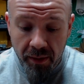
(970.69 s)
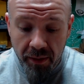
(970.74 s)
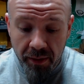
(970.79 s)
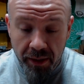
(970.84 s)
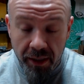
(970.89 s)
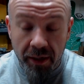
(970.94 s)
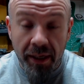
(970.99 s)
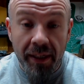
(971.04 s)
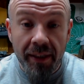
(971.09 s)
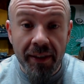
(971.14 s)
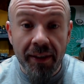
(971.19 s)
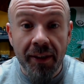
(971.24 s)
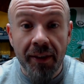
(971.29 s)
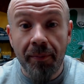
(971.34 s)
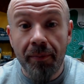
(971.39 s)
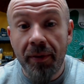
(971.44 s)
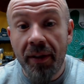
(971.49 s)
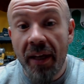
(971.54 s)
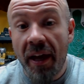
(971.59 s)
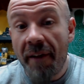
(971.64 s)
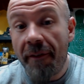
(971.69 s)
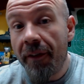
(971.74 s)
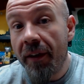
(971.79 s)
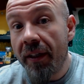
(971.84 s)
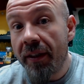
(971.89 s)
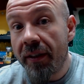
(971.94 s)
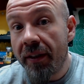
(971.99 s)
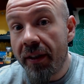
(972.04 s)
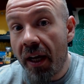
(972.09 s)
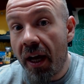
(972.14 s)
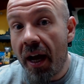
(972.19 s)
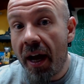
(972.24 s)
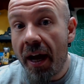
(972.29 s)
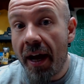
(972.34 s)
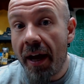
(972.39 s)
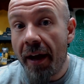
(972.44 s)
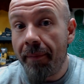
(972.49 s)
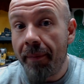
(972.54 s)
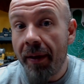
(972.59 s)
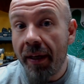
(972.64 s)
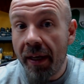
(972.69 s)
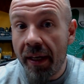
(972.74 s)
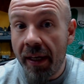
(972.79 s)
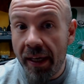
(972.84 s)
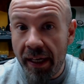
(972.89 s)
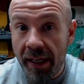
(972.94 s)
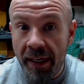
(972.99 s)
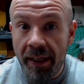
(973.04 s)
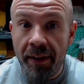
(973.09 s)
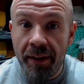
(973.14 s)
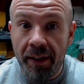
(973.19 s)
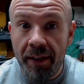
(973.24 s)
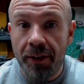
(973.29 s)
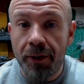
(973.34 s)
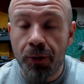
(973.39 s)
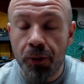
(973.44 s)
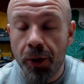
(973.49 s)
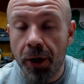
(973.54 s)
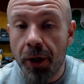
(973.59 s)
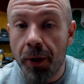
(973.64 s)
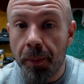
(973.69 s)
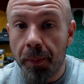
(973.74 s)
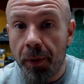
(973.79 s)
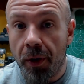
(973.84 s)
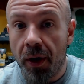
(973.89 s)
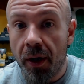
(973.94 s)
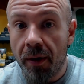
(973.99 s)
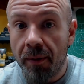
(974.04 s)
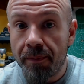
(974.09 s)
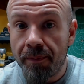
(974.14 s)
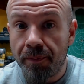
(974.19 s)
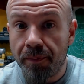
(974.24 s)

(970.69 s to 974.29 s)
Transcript: there is some definite time in this trigger bar.